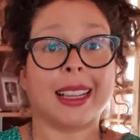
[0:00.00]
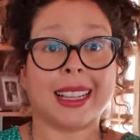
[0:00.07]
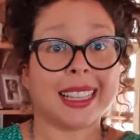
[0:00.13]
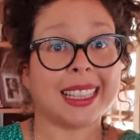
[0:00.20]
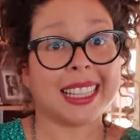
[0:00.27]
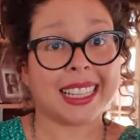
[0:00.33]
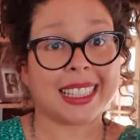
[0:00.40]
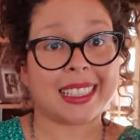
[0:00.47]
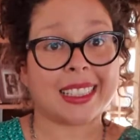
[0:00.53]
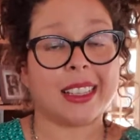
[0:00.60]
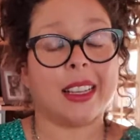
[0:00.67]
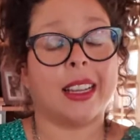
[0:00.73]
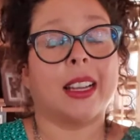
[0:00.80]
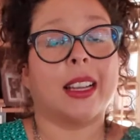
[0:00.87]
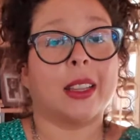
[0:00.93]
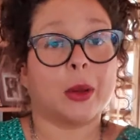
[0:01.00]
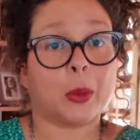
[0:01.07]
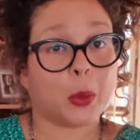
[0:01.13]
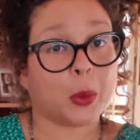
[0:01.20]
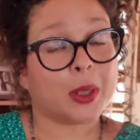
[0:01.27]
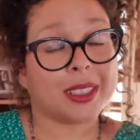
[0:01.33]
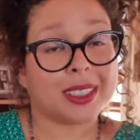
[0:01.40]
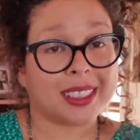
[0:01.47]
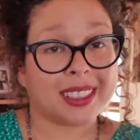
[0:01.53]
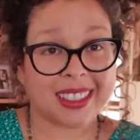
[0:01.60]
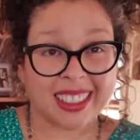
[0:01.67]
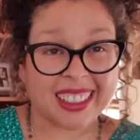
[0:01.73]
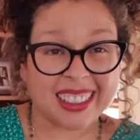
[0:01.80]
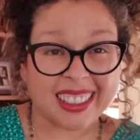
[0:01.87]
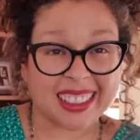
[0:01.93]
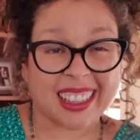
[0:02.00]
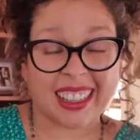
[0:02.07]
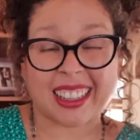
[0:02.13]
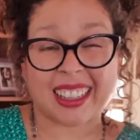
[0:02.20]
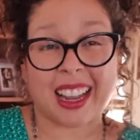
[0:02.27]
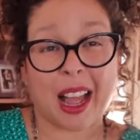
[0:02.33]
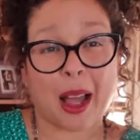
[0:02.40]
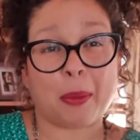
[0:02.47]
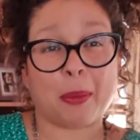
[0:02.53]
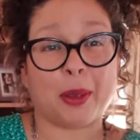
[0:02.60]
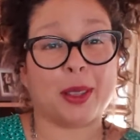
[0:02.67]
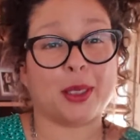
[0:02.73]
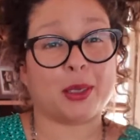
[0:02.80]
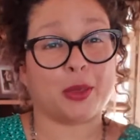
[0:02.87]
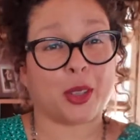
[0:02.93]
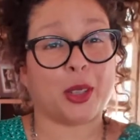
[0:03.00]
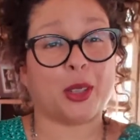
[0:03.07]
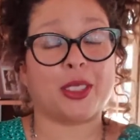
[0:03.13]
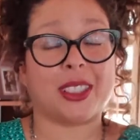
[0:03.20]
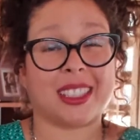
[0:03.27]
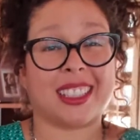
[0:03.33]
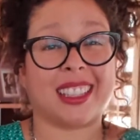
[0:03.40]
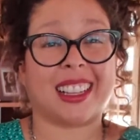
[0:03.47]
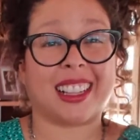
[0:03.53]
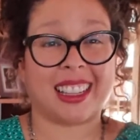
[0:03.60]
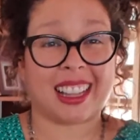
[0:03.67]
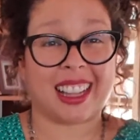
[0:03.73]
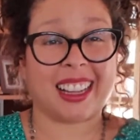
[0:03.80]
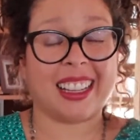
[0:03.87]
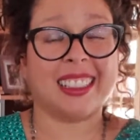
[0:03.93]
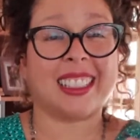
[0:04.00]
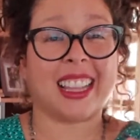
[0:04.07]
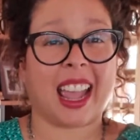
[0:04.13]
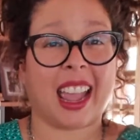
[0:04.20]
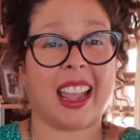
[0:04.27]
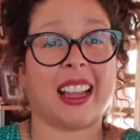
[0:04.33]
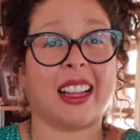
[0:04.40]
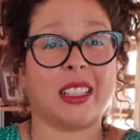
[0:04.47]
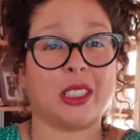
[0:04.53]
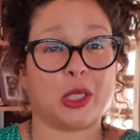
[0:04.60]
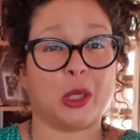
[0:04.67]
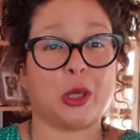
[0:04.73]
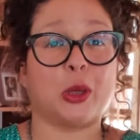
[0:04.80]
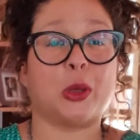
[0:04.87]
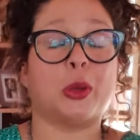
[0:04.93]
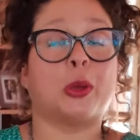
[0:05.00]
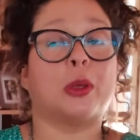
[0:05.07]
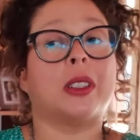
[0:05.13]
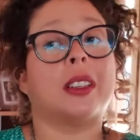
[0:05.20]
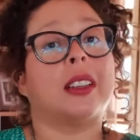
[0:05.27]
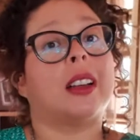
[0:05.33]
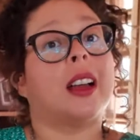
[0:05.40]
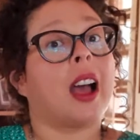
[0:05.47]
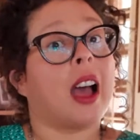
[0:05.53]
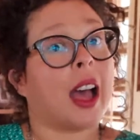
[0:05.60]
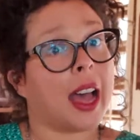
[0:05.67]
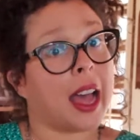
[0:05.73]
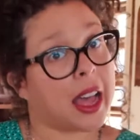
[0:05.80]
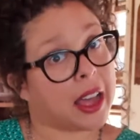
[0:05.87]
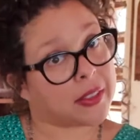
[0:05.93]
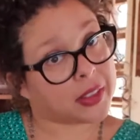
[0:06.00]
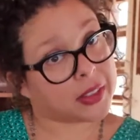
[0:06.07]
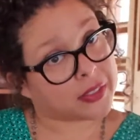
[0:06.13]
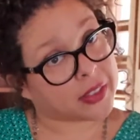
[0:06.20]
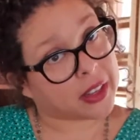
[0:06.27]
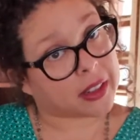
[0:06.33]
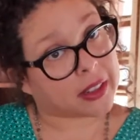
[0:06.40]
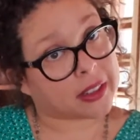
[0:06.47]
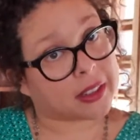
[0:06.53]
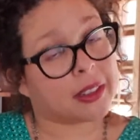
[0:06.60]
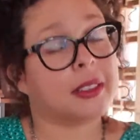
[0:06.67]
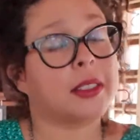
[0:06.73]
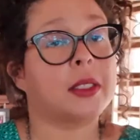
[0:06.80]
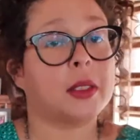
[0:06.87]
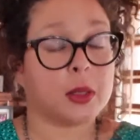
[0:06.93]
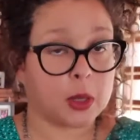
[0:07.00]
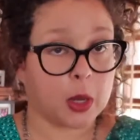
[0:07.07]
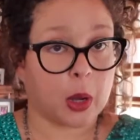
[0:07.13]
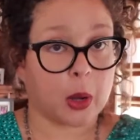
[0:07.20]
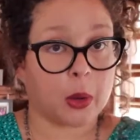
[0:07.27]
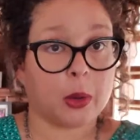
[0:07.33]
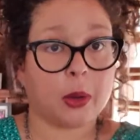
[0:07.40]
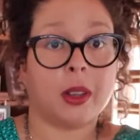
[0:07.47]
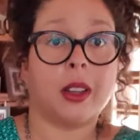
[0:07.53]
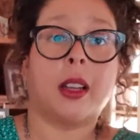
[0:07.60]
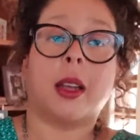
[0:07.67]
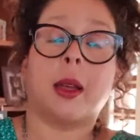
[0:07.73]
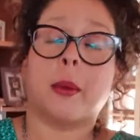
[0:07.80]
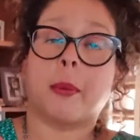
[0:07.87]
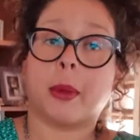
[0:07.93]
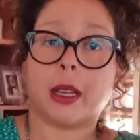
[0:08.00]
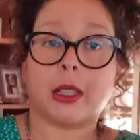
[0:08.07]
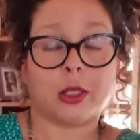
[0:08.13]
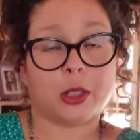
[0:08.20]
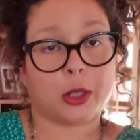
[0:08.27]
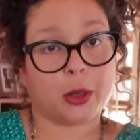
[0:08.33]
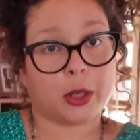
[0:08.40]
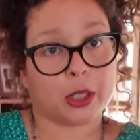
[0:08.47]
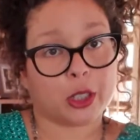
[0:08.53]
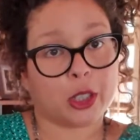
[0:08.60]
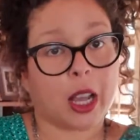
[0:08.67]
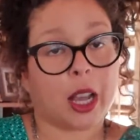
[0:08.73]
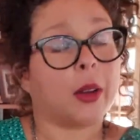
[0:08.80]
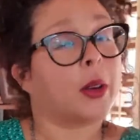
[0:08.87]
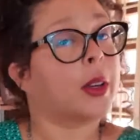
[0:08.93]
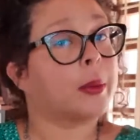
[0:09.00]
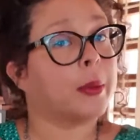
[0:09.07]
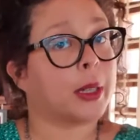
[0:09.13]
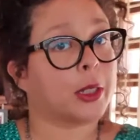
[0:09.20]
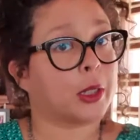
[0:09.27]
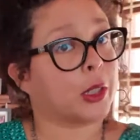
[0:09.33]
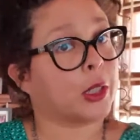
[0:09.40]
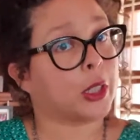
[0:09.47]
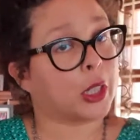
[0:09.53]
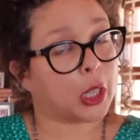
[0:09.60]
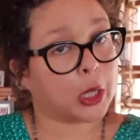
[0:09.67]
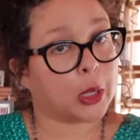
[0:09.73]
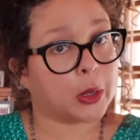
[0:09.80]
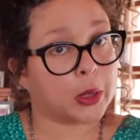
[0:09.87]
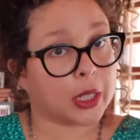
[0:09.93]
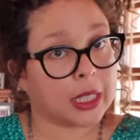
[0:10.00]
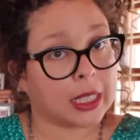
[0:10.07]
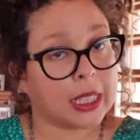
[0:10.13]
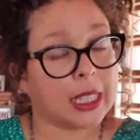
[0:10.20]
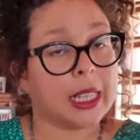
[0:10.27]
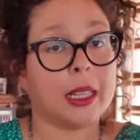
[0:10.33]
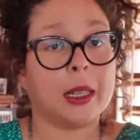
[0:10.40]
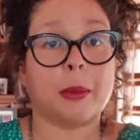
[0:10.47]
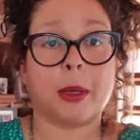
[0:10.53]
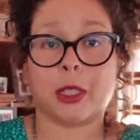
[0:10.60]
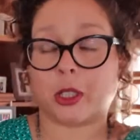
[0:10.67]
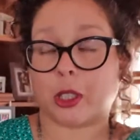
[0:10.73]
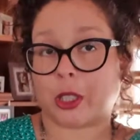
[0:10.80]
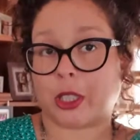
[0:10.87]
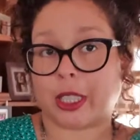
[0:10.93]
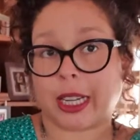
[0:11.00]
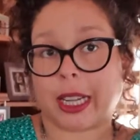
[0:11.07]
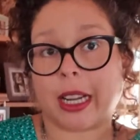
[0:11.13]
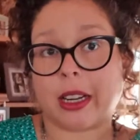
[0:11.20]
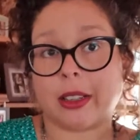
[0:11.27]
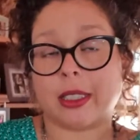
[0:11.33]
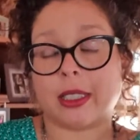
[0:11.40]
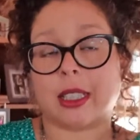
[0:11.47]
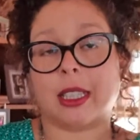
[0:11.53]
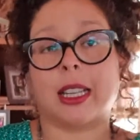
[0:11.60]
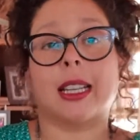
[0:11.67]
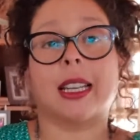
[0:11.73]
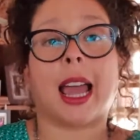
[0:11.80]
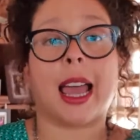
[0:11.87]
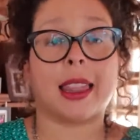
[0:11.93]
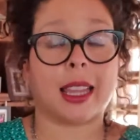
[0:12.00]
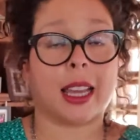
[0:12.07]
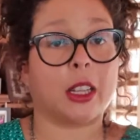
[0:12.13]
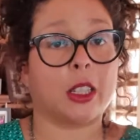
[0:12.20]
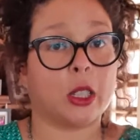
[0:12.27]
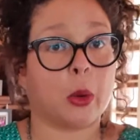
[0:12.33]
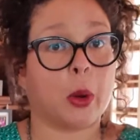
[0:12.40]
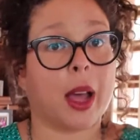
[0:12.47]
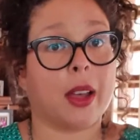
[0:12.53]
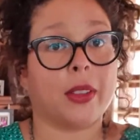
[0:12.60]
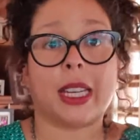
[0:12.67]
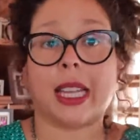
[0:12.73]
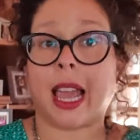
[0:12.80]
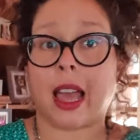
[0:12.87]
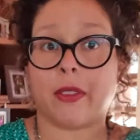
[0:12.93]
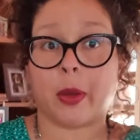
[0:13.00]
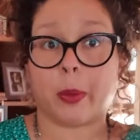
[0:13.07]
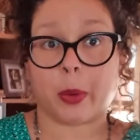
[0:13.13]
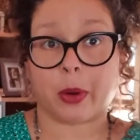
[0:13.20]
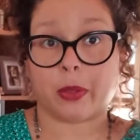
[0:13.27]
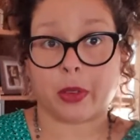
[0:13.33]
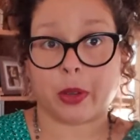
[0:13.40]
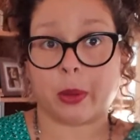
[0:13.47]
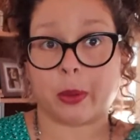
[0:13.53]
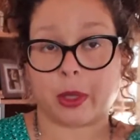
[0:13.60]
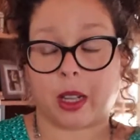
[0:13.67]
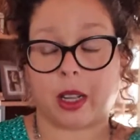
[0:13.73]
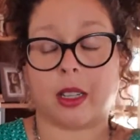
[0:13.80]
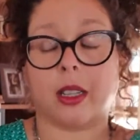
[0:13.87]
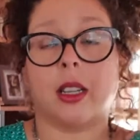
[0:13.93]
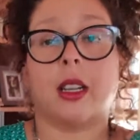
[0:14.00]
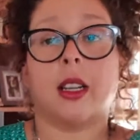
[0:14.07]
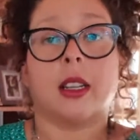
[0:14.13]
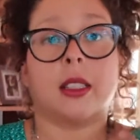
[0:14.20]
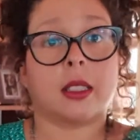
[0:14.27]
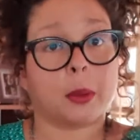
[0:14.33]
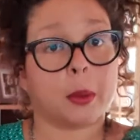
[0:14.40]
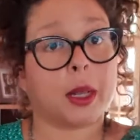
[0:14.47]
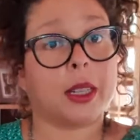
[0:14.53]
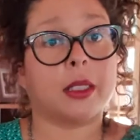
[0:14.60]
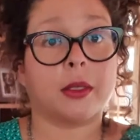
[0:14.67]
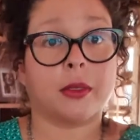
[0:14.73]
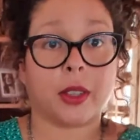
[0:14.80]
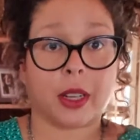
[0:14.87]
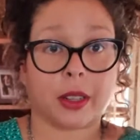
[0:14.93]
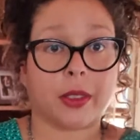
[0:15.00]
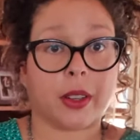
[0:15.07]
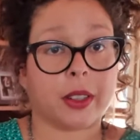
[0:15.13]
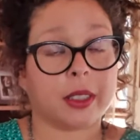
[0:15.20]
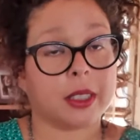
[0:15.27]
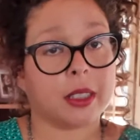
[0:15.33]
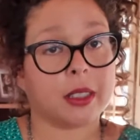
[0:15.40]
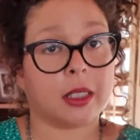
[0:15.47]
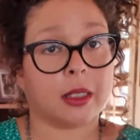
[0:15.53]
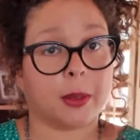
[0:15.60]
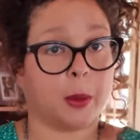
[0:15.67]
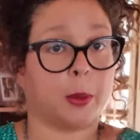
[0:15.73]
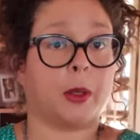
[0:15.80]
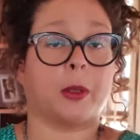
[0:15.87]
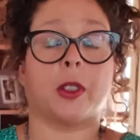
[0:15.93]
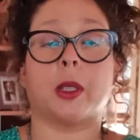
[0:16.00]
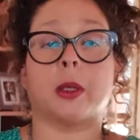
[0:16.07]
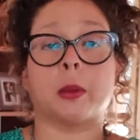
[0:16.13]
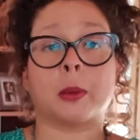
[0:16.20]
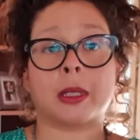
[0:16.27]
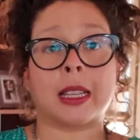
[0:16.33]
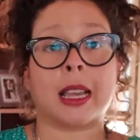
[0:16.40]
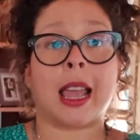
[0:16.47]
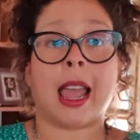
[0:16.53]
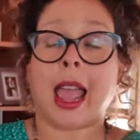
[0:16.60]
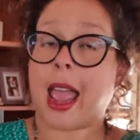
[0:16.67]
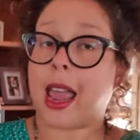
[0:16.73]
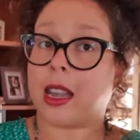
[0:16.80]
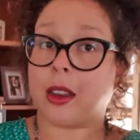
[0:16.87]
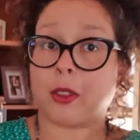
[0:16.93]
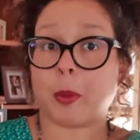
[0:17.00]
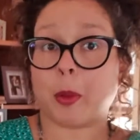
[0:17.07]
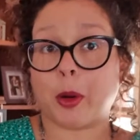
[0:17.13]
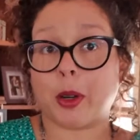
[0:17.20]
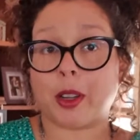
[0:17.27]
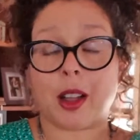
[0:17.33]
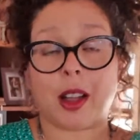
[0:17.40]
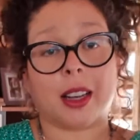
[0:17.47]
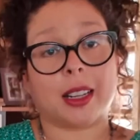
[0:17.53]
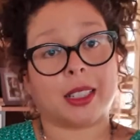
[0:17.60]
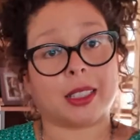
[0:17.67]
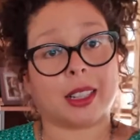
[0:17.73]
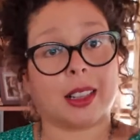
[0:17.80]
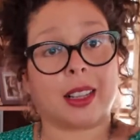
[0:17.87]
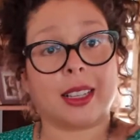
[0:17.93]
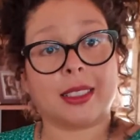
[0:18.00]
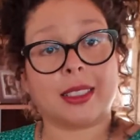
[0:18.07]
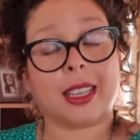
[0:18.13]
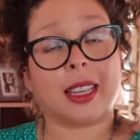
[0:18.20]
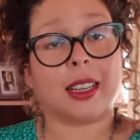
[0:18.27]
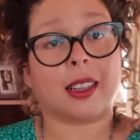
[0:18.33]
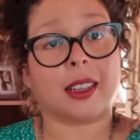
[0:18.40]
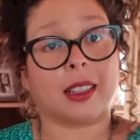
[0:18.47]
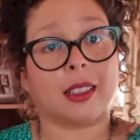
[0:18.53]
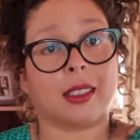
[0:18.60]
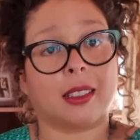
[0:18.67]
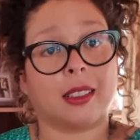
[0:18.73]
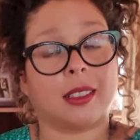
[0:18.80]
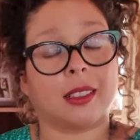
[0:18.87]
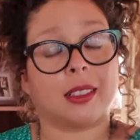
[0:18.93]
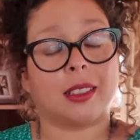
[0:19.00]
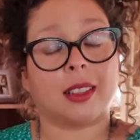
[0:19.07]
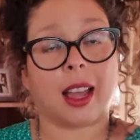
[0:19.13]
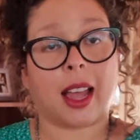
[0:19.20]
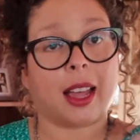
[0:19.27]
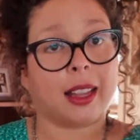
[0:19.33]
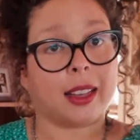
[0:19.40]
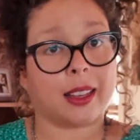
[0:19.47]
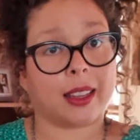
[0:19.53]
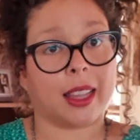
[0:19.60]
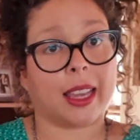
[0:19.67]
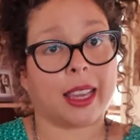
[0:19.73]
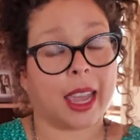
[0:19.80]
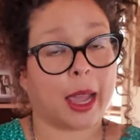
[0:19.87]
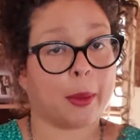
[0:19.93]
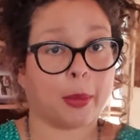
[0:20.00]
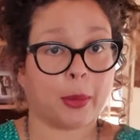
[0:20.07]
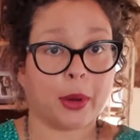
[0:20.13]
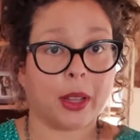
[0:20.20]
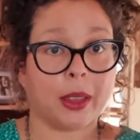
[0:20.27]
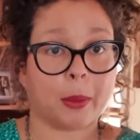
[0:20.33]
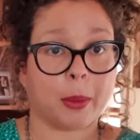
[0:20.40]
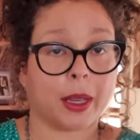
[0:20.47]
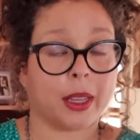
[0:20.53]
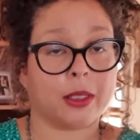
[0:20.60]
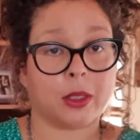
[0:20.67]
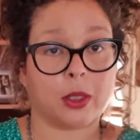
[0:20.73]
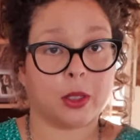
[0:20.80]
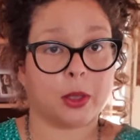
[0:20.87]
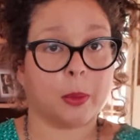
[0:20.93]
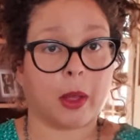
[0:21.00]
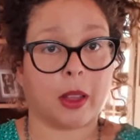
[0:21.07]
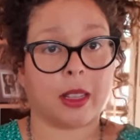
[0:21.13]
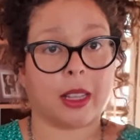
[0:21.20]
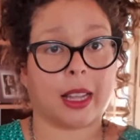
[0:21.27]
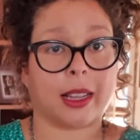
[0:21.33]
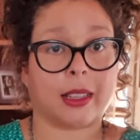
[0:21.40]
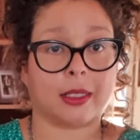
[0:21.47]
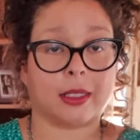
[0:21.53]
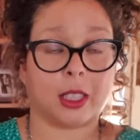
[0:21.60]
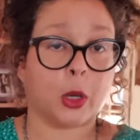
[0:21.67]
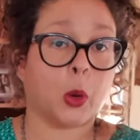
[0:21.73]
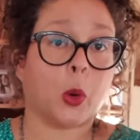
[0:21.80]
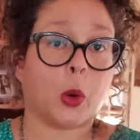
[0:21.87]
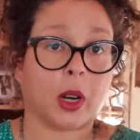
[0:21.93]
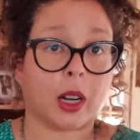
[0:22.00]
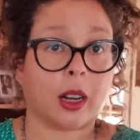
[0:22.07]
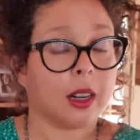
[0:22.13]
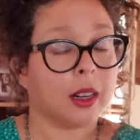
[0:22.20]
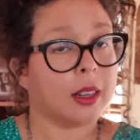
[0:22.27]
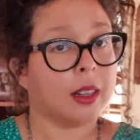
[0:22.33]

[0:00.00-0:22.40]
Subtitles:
clean. The worst thing that could happen is for you to see a client and you have a funk. So make sure you are showered, make sure your clothes are clean, make sure your hair is clean, and that you don't have any heavy perfumes on. Some clients are very, very sensitive to perfumes, and if you put it on and the client's here and they can't breathe because you smell like Dior,